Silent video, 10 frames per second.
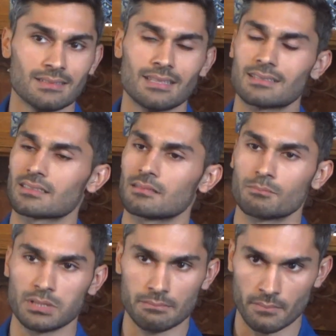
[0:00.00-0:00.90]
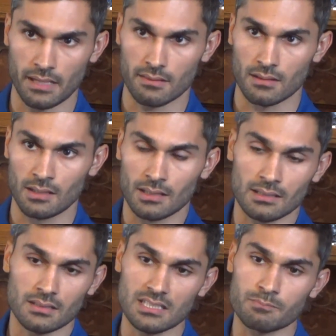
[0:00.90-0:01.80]
That is a complete myth.
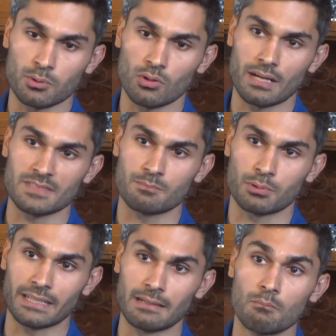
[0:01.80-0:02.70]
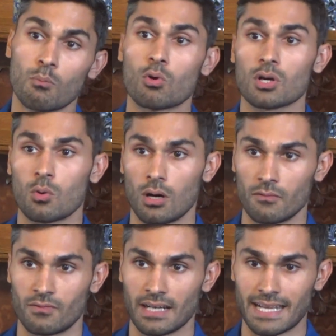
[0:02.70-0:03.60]
These programs bring in more
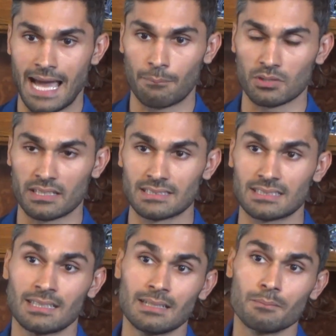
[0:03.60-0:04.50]
qualified applicants